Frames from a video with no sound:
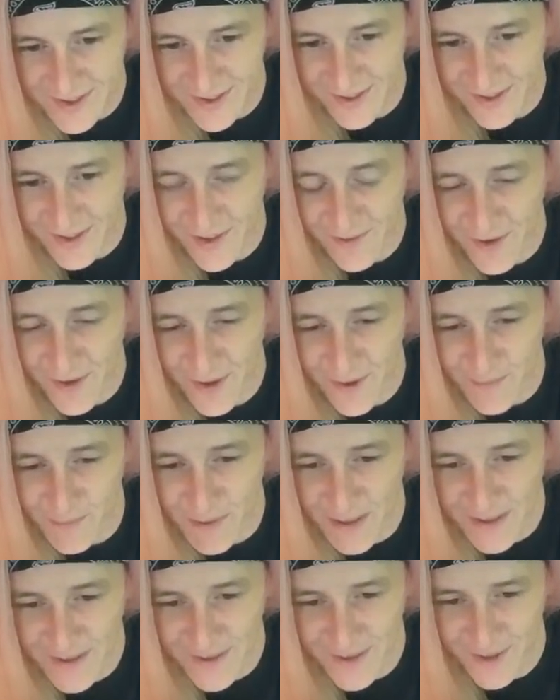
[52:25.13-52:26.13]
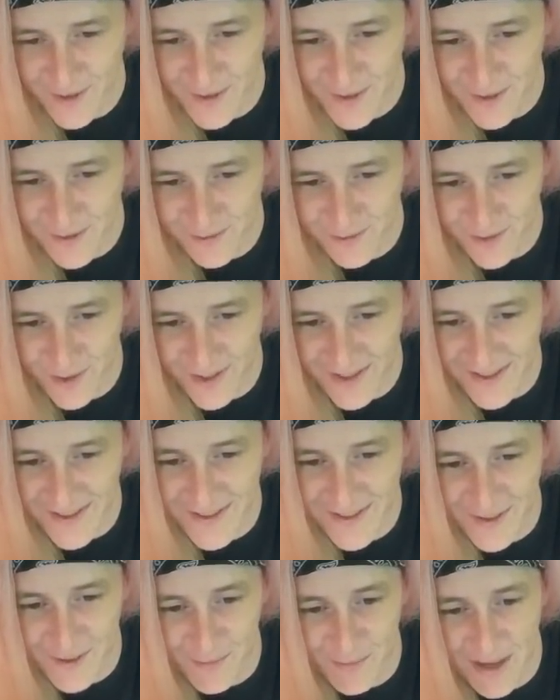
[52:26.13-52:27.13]
says, I love how the bear's always
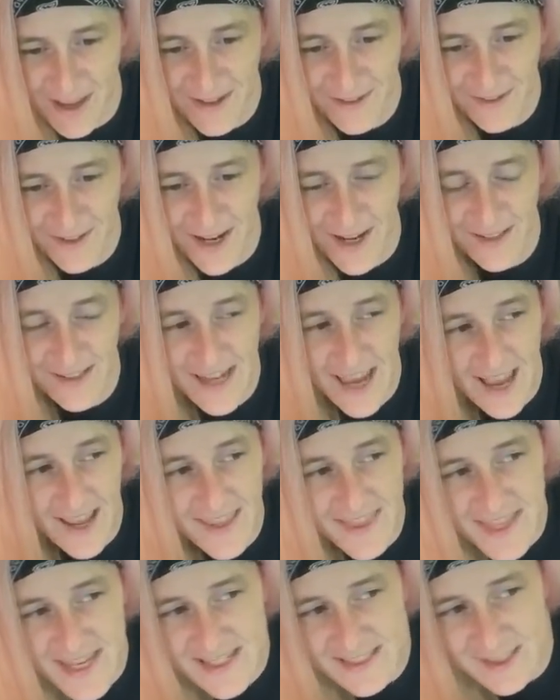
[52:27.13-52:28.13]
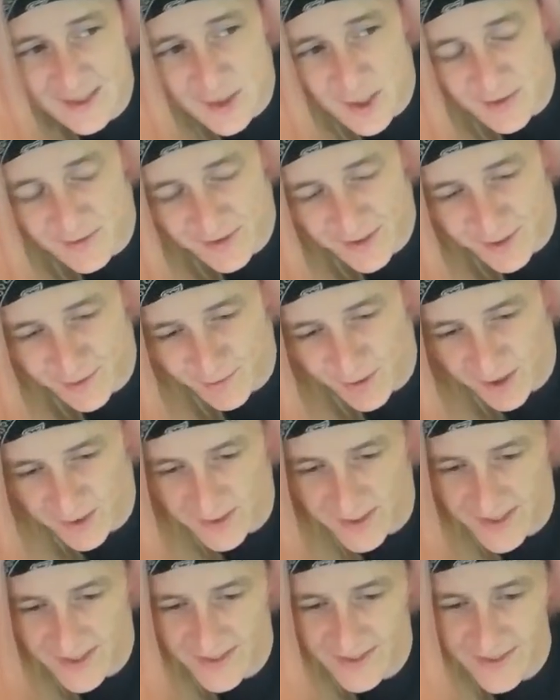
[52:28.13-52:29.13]
running it in the background. Yeah, he thinks he's over there
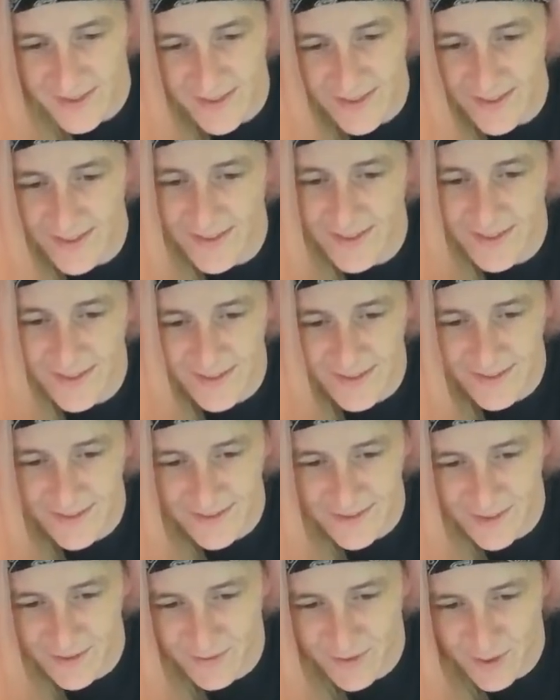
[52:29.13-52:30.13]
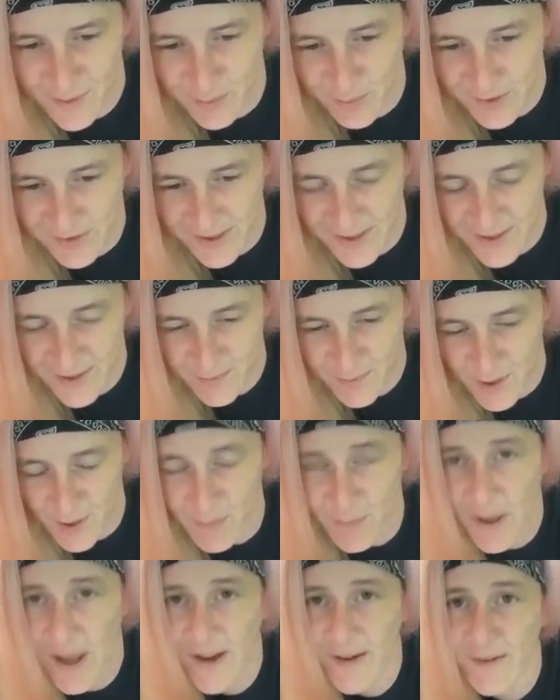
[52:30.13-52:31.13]
running it. He's over there pretending to be a
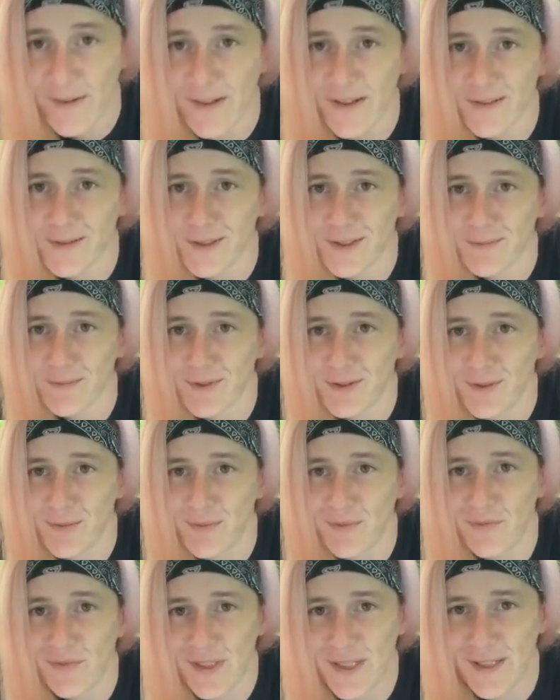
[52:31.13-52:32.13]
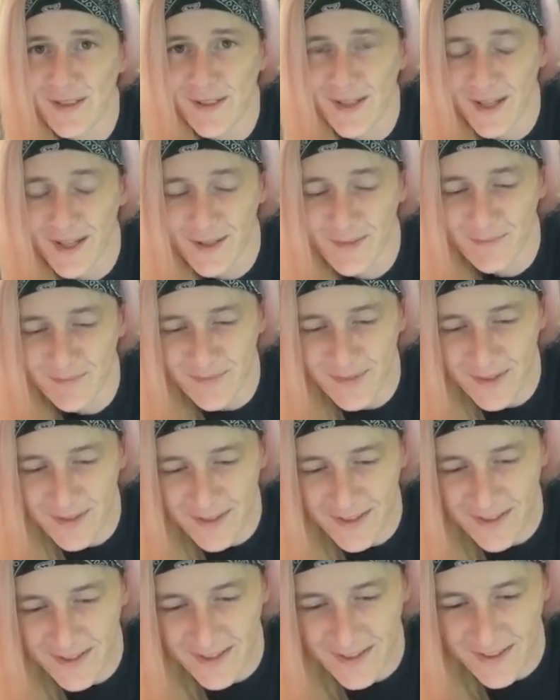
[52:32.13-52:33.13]
pirate on some stupid video game.
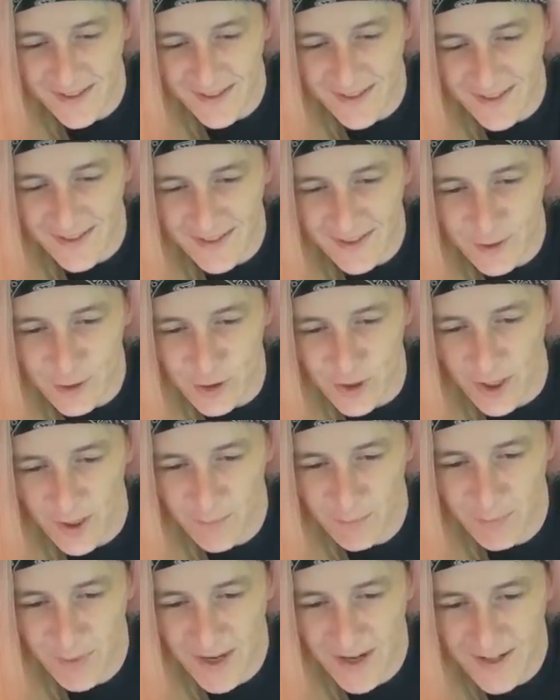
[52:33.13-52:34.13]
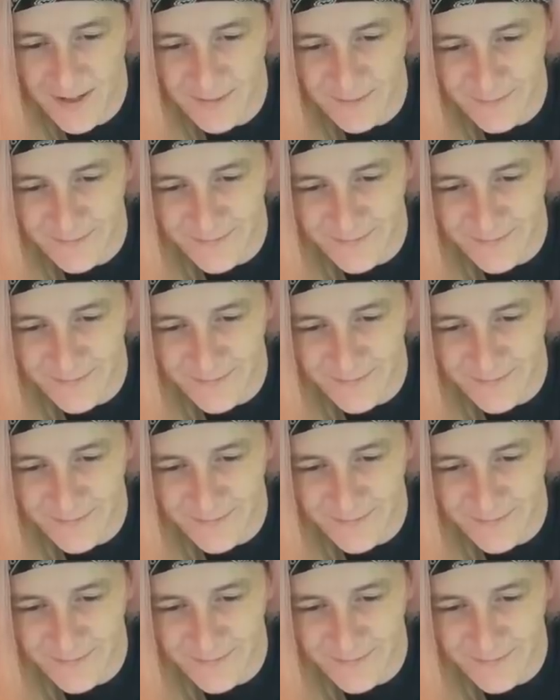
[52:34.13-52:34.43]
Shut up, Bear.